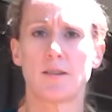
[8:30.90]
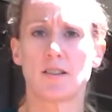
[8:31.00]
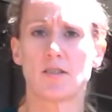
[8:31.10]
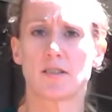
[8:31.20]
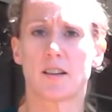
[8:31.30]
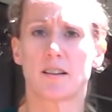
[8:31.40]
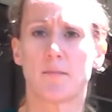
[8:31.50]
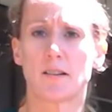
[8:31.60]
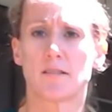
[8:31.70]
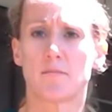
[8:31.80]
we can just talk
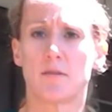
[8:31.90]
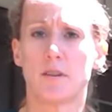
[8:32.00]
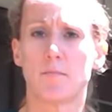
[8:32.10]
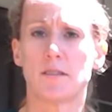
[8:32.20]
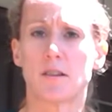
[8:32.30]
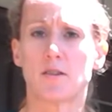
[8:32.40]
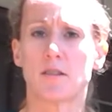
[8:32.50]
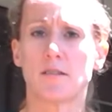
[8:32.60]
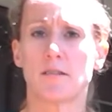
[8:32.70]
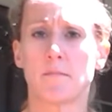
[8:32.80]
about some pull-up
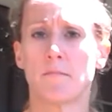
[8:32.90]
positions.